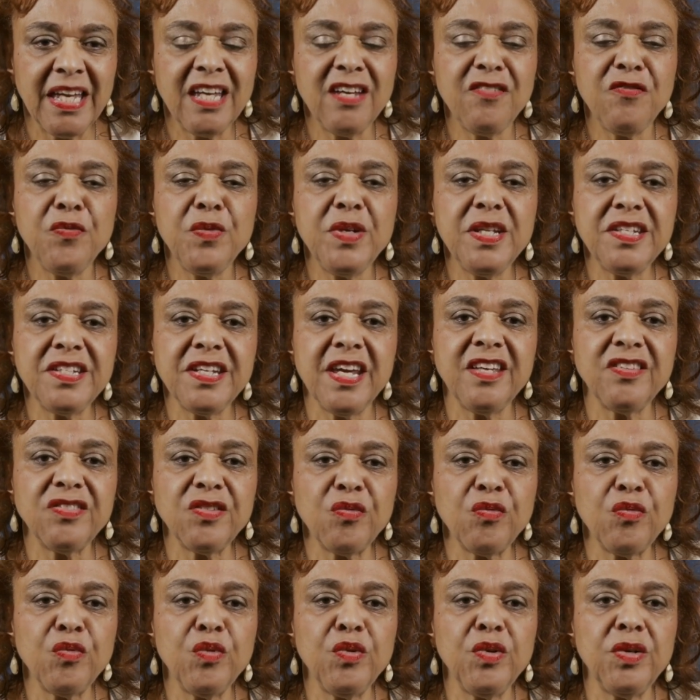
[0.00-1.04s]
if we take
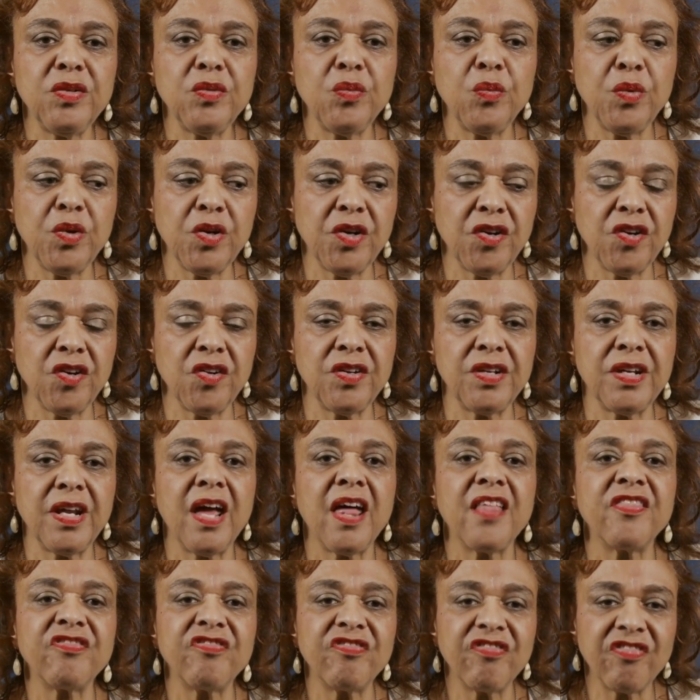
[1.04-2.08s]
the root word
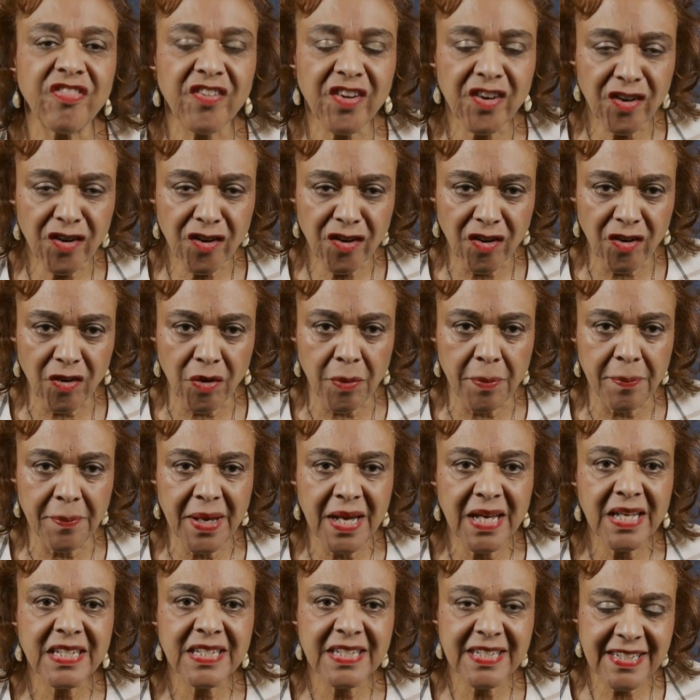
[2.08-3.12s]

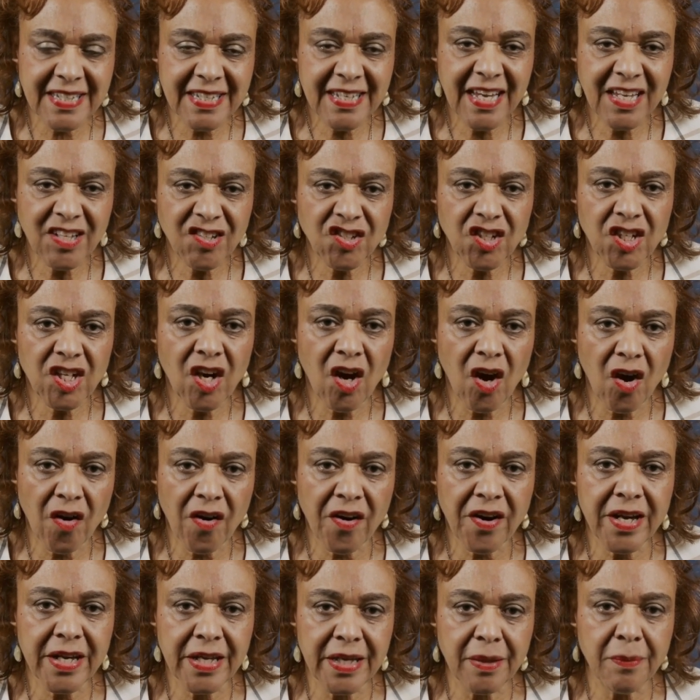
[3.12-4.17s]
therm,
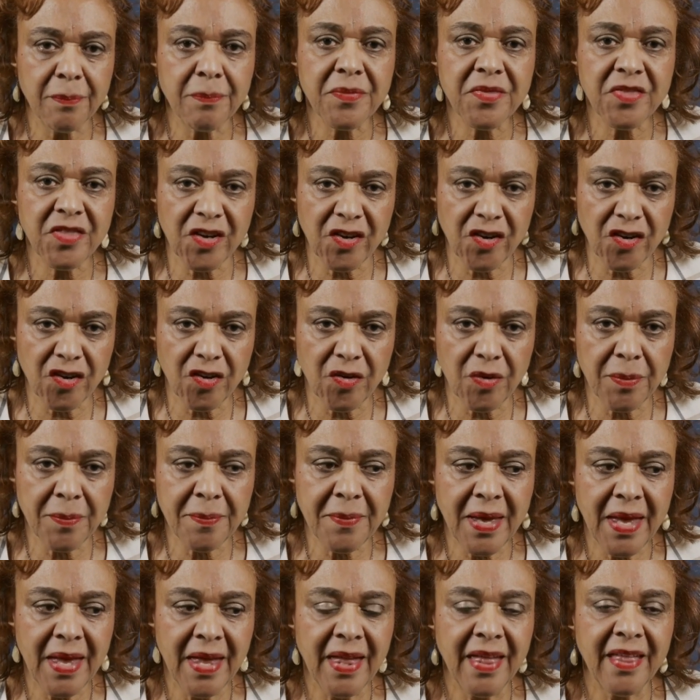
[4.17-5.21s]
T-H-E-R-M,
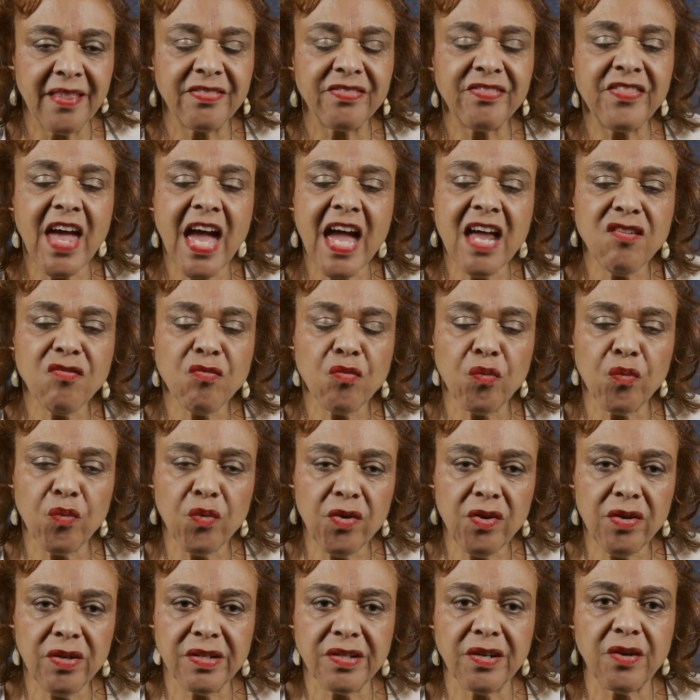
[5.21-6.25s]
therm, that
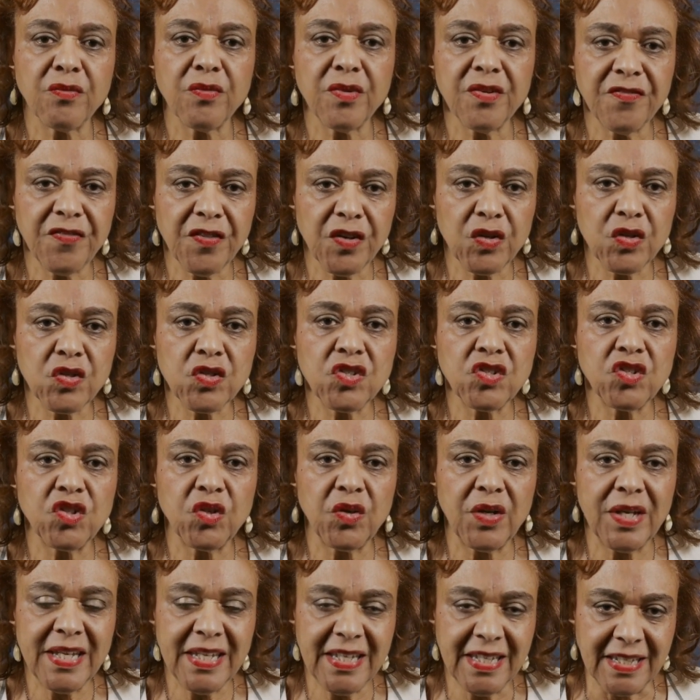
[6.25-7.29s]
root refers to
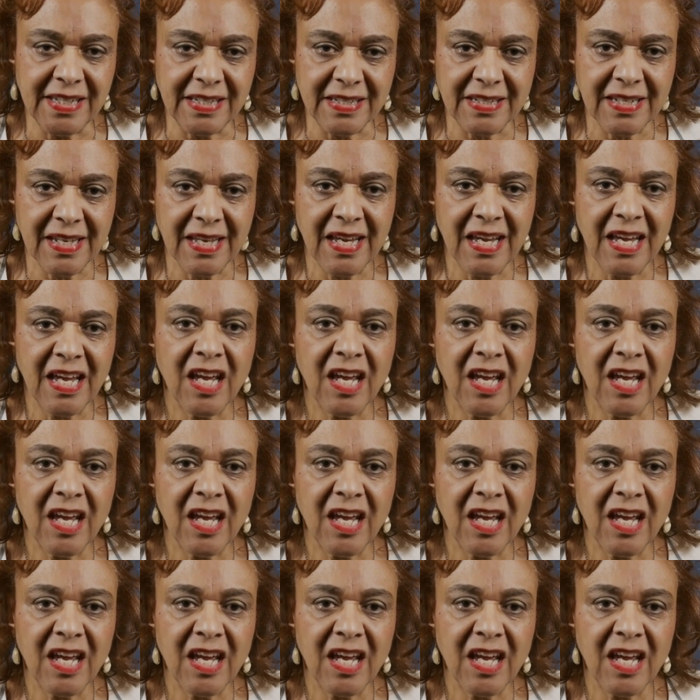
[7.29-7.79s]
heat.